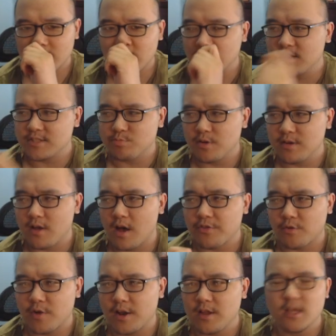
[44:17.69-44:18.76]
at this one on
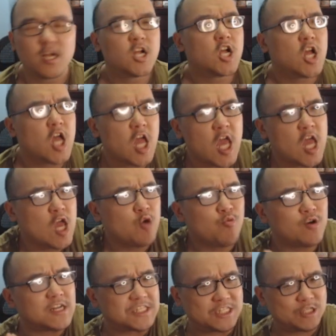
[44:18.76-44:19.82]
the Reddit. It
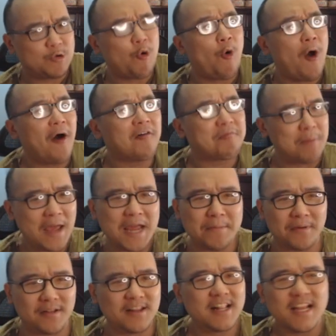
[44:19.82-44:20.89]
was 12
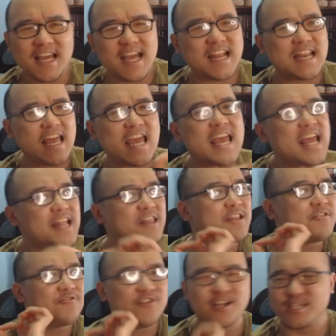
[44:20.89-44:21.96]
people in
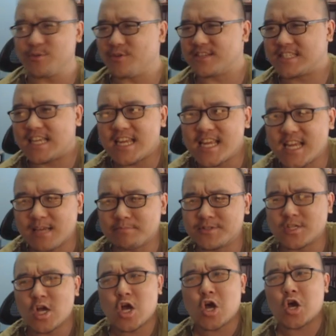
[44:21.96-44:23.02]
individual
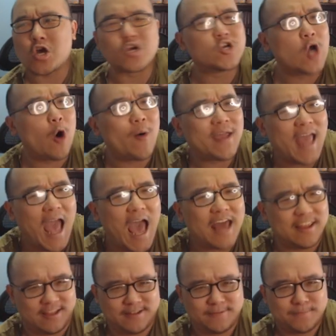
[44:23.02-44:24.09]
teams going at it.